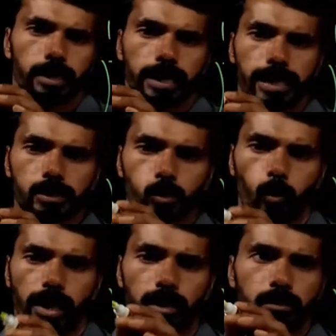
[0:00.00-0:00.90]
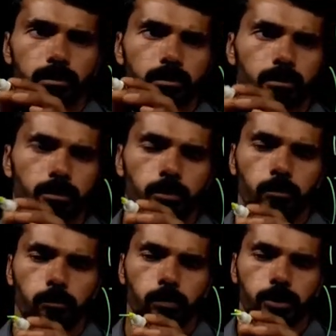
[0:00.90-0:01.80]
x square
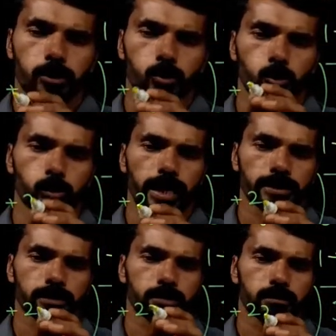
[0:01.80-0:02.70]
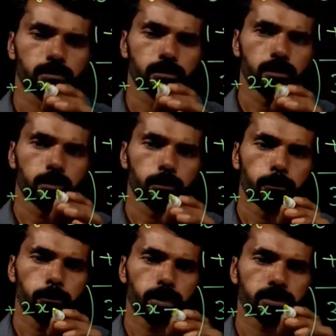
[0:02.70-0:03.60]
plus 2x
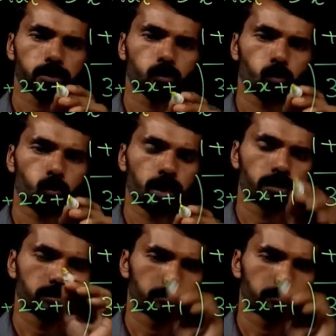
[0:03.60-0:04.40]
plus 1.